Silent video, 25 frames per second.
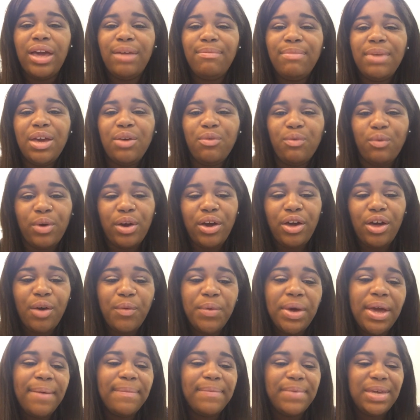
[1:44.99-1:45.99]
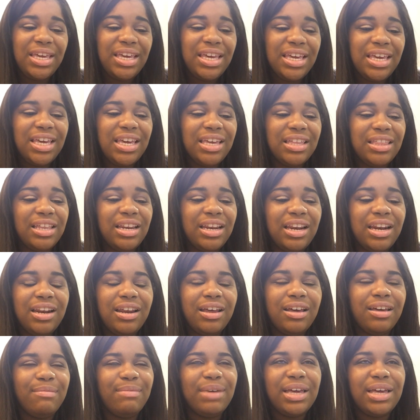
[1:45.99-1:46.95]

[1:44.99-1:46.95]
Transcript: ain't been real with me, blah, blah, blah."